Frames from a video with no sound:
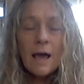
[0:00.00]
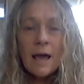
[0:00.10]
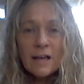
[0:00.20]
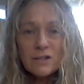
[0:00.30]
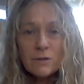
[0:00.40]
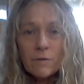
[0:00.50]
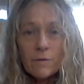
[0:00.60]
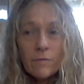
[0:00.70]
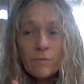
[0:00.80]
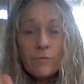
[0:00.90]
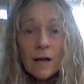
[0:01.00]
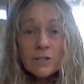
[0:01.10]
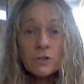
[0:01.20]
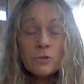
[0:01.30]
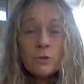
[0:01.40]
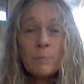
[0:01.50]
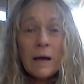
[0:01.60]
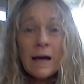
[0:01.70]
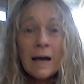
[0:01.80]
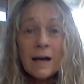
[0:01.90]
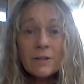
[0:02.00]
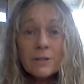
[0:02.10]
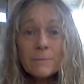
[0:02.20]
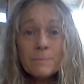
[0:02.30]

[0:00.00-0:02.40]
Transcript: and find a new path.